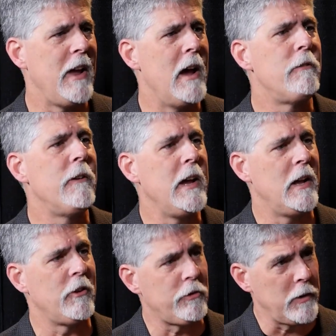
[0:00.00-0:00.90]
Every
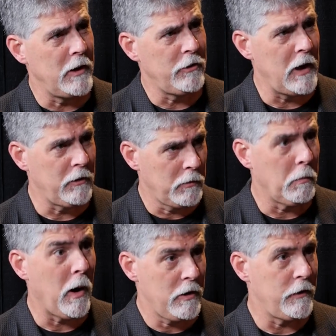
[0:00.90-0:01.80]
industry is, as
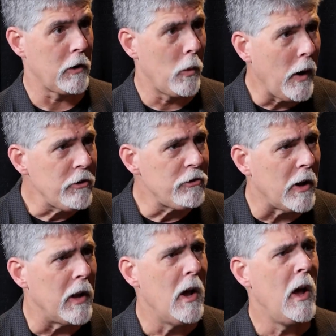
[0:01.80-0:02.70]
part of your question,